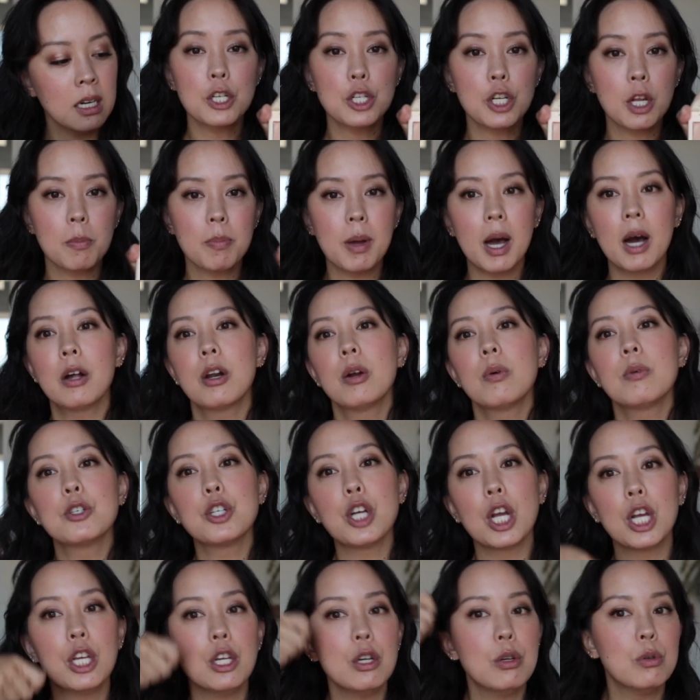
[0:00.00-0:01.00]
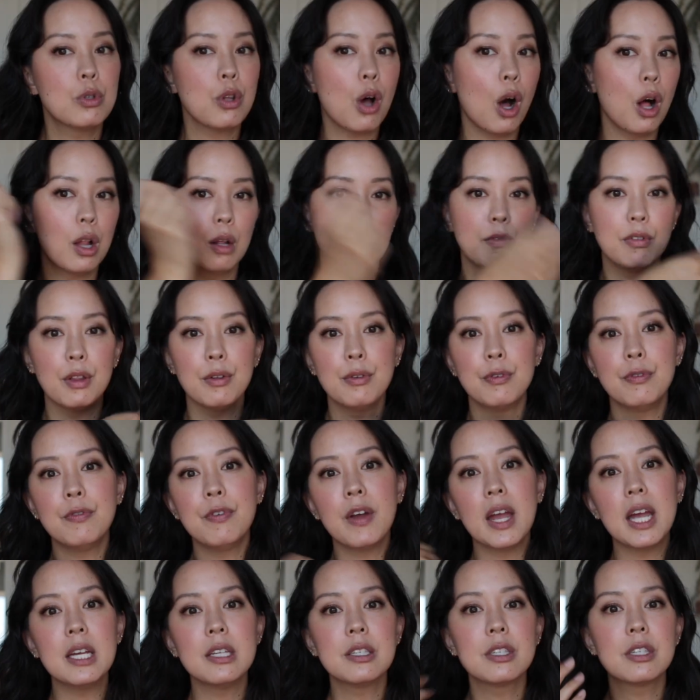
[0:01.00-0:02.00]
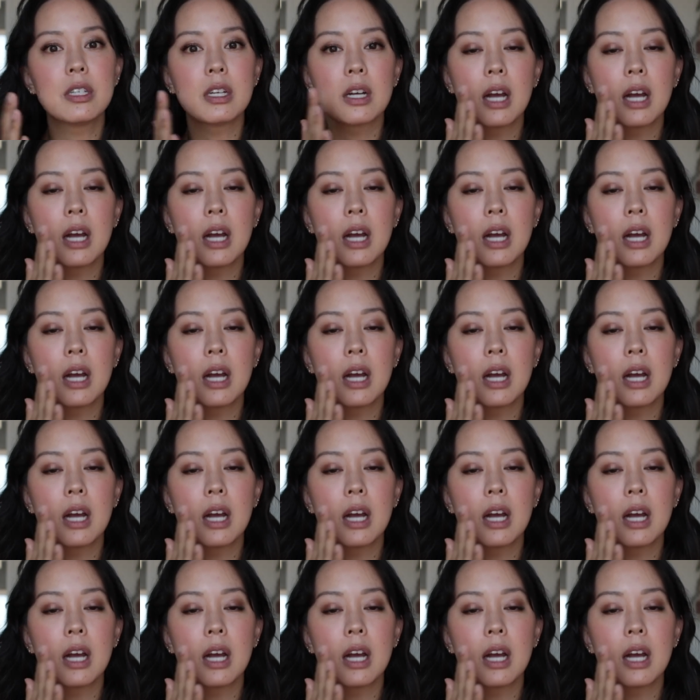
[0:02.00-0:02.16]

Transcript: Finishing powder, which I use all over the face